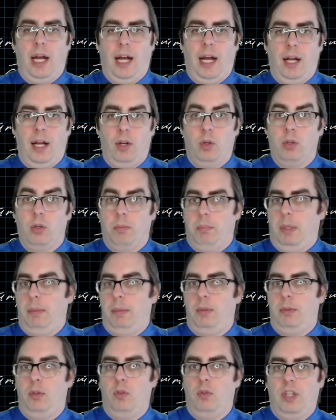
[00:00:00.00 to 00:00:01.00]
Or
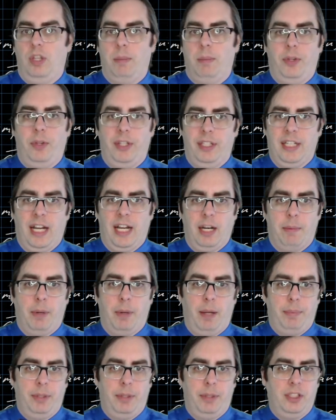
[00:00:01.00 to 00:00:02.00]
maybe you sample the entire
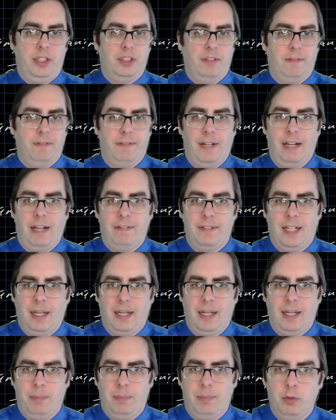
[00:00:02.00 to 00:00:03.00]
population 5
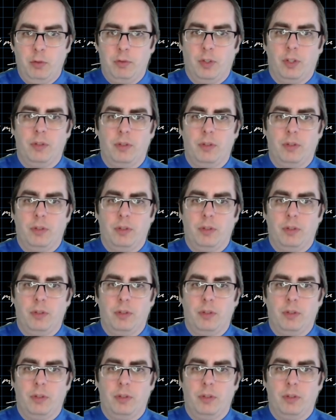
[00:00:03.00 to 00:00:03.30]
times over.